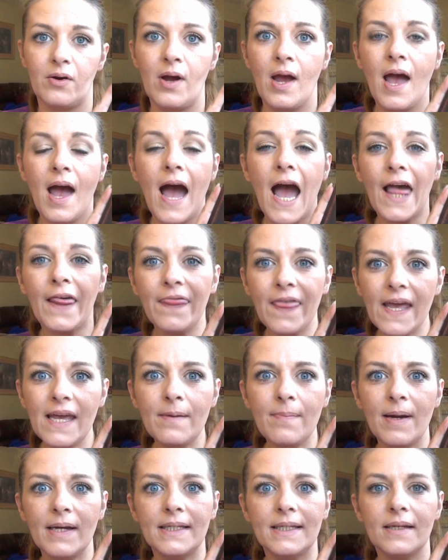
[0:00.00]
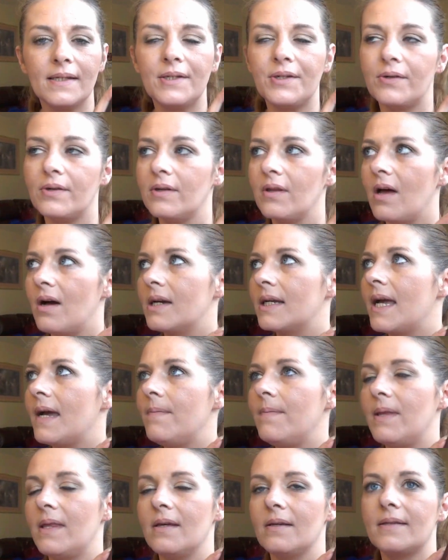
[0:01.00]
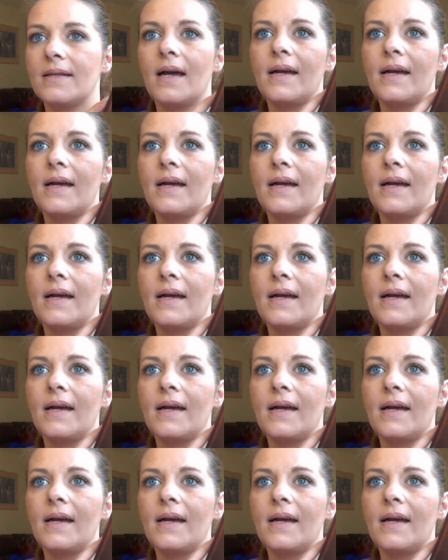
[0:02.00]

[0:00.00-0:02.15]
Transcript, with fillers: I think my sister-in-law gave me this.